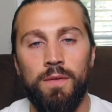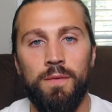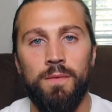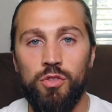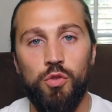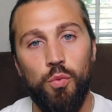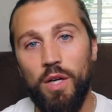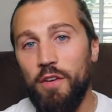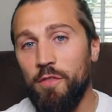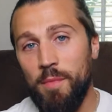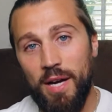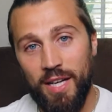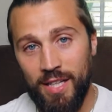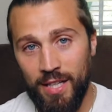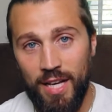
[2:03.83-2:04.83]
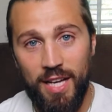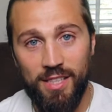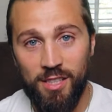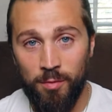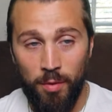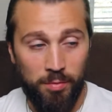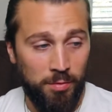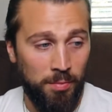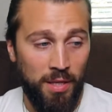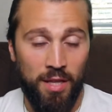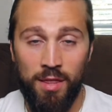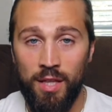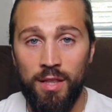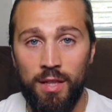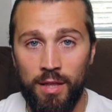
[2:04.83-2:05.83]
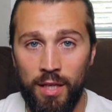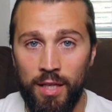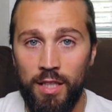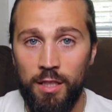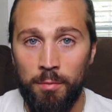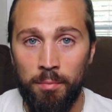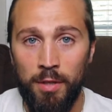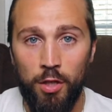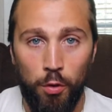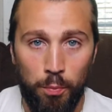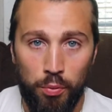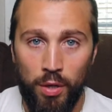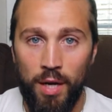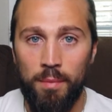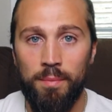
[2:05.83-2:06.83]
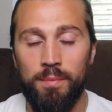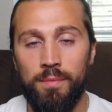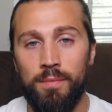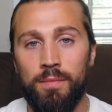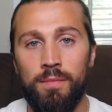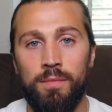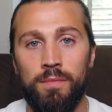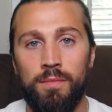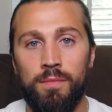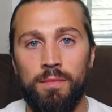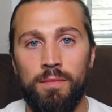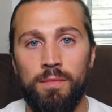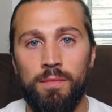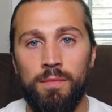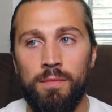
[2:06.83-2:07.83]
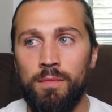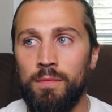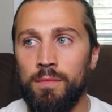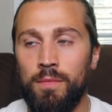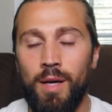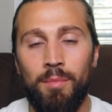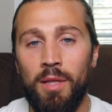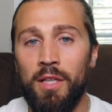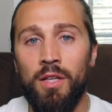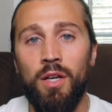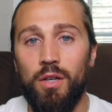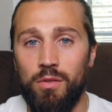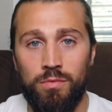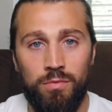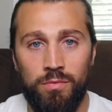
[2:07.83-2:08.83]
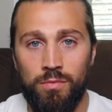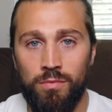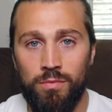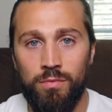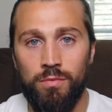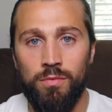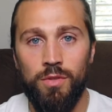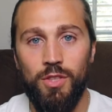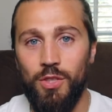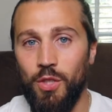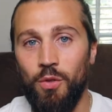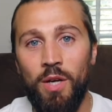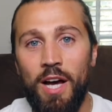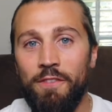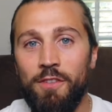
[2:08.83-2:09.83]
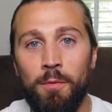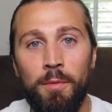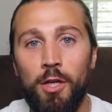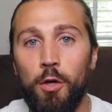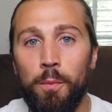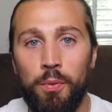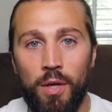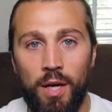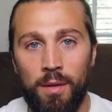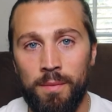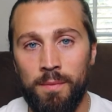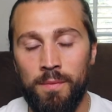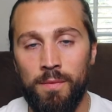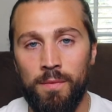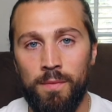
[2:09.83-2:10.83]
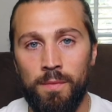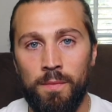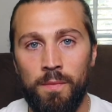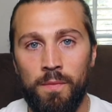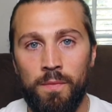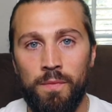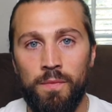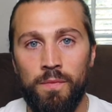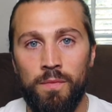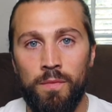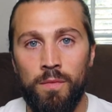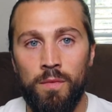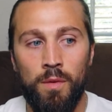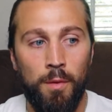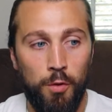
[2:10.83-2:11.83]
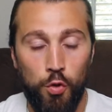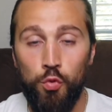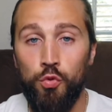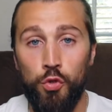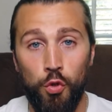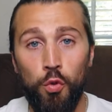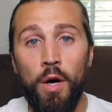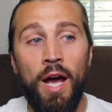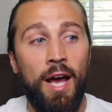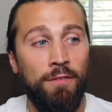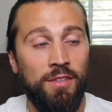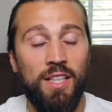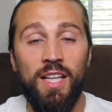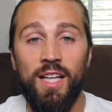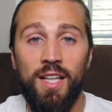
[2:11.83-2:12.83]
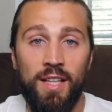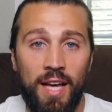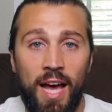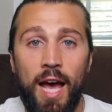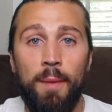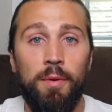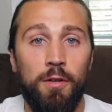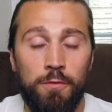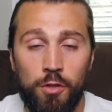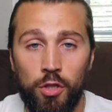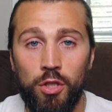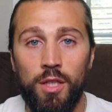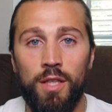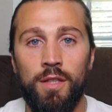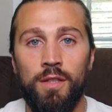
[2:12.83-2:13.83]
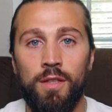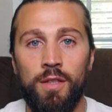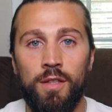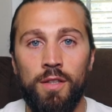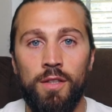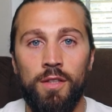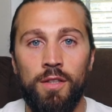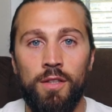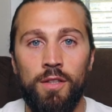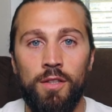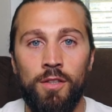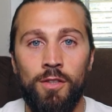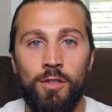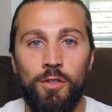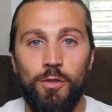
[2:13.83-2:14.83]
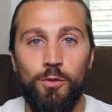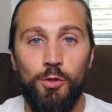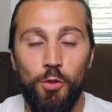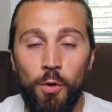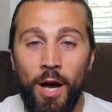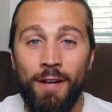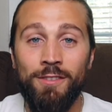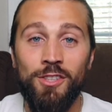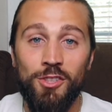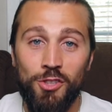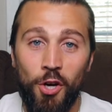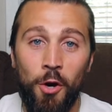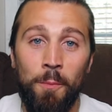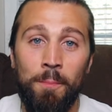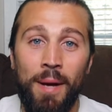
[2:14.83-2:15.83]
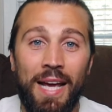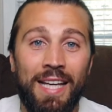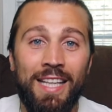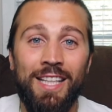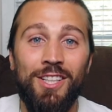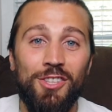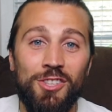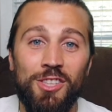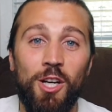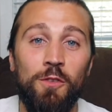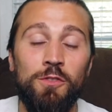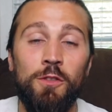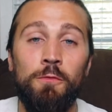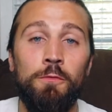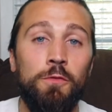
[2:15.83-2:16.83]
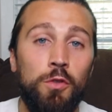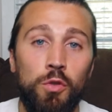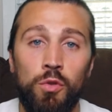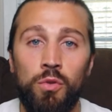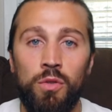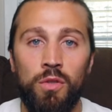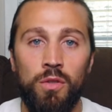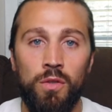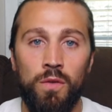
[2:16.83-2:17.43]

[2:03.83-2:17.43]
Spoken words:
So whenever my clients come up to me and think that they need to meal prep, I'm like, no, you don't have to meal prep. You do have to get in the habit of cooking. You do have to start making yourself some food.